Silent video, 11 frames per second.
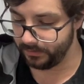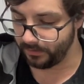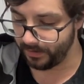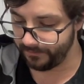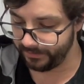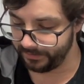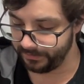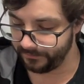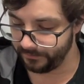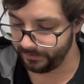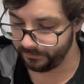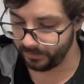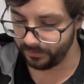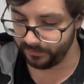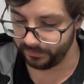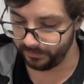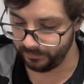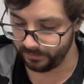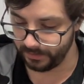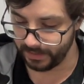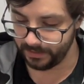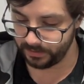into offices for his mother's
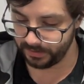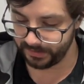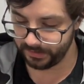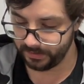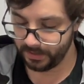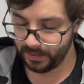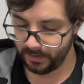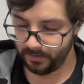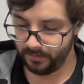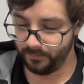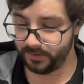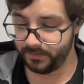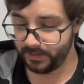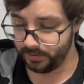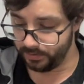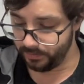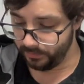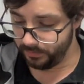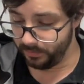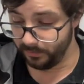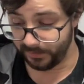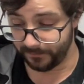literary agency, which meant Jude,
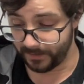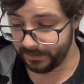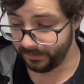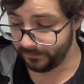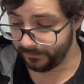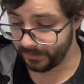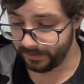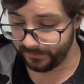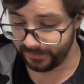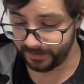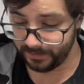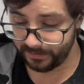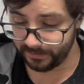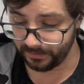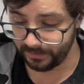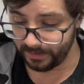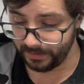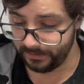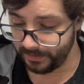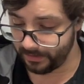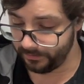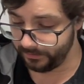who was finding the flight of stairs that led
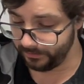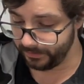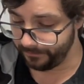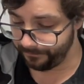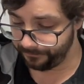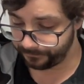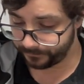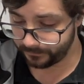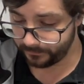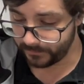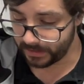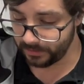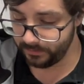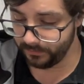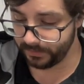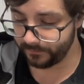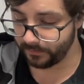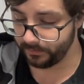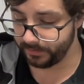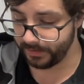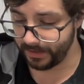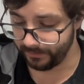down to it too difficult
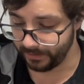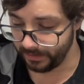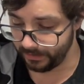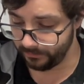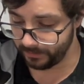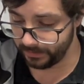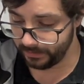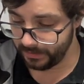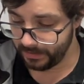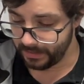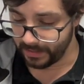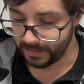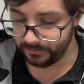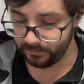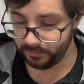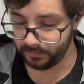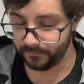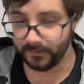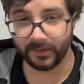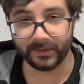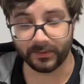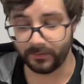to navigate anyway, had to look for
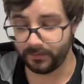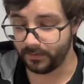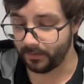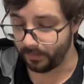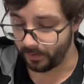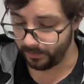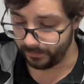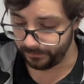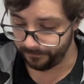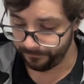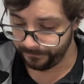his own apartment.